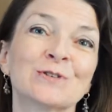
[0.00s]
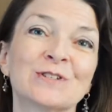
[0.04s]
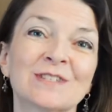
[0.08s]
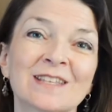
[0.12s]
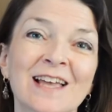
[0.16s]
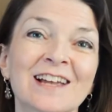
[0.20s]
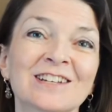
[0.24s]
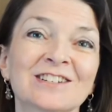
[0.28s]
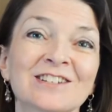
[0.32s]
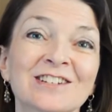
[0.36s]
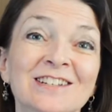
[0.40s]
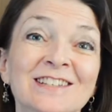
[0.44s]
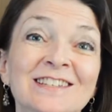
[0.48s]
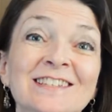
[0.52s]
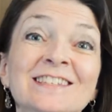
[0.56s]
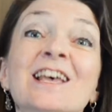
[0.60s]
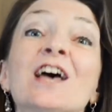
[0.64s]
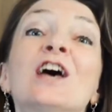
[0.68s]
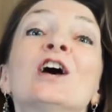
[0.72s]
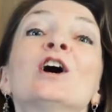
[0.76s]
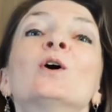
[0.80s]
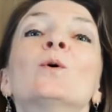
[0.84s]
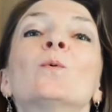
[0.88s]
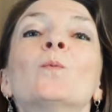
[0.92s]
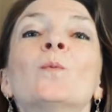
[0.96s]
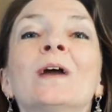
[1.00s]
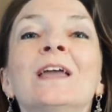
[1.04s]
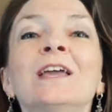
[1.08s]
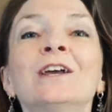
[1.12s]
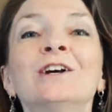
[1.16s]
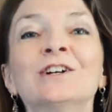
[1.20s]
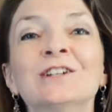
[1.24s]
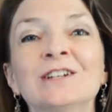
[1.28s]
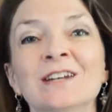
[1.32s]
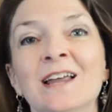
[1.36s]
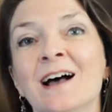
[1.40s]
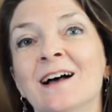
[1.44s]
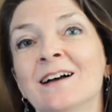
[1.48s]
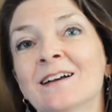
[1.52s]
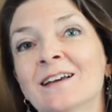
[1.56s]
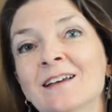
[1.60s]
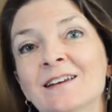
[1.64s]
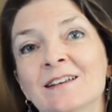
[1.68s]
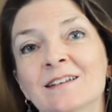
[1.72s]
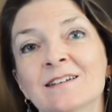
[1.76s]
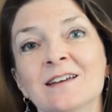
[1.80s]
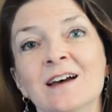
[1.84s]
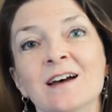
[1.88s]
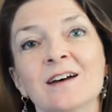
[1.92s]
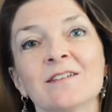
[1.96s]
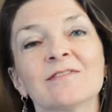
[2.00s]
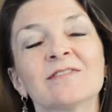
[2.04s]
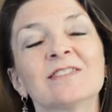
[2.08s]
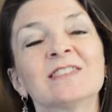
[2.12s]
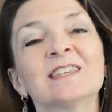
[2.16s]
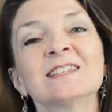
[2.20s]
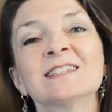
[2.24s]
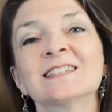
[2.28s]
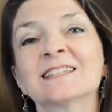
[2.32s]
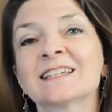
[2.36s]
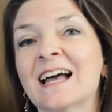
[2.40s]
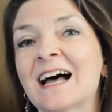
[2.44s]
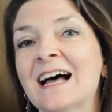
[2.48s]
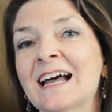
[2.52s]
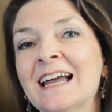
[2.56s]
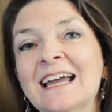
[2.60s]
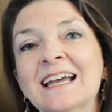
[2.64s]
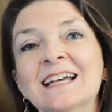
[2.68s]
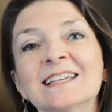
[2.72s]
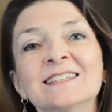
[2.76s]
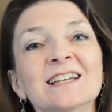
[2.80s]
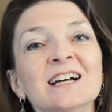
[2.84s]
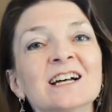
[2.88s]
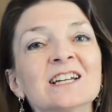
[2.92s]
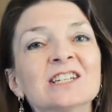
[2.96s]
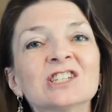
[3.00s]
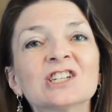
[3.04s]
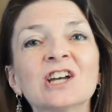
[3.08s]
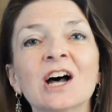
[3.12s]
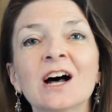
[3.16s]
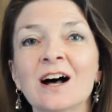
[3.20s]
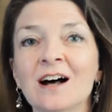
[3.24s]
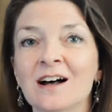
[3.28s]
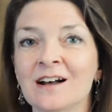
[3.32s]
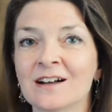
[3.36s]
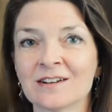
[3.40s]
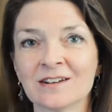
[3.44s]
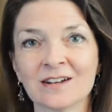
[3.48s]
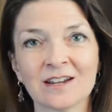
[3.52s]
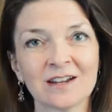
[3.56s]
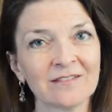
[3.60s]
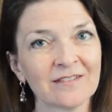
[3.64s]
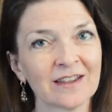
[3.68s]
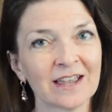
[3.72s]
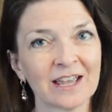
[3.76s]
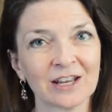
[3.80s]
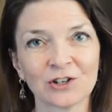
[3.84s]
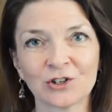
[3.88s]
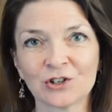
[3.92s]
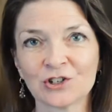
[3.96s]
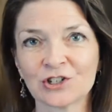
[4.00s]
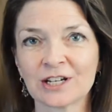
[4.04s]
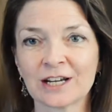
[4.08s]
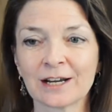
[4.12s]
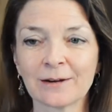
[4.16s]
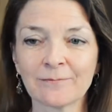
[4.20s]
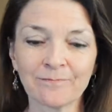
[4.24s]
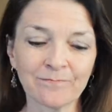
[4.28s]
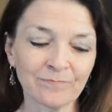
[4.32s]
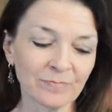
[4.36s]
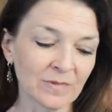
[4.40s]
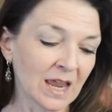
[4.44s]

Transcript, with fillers: sessions. We could not get enough. This guy has a ton of energy.